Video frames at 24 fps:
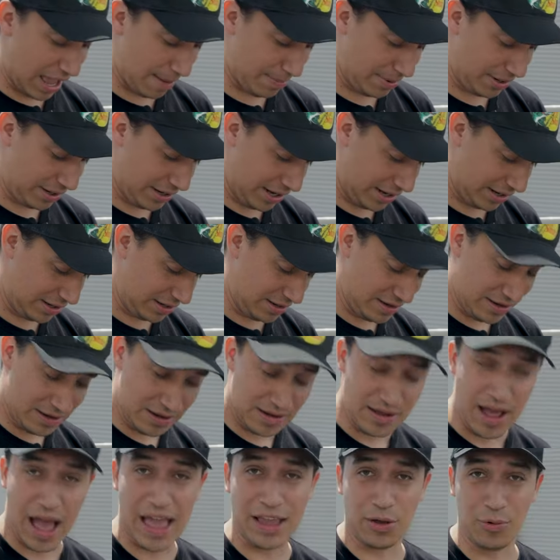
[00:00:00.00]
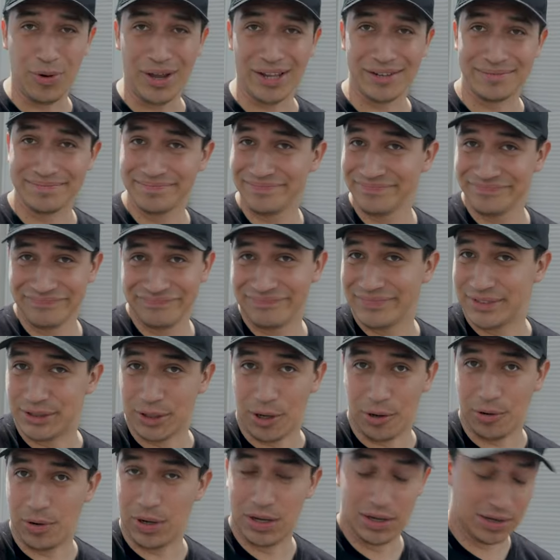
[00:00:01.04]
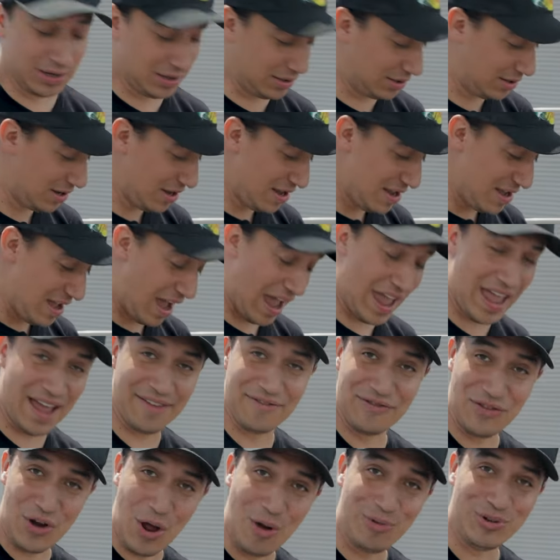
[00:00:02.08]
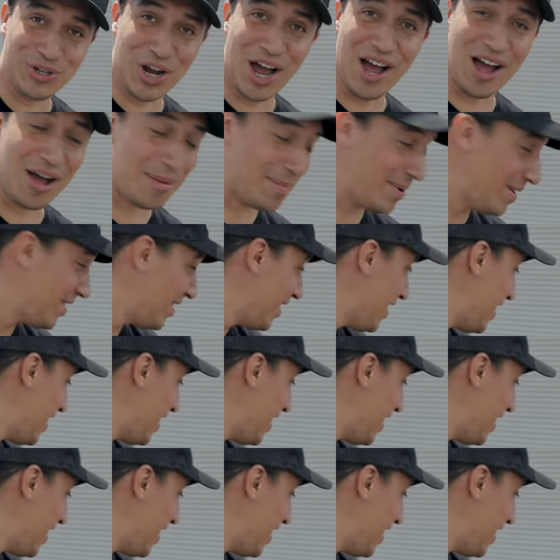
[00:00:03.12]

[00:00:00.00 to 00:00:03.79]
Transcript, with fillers: happening. Like, I quit, so I have no job,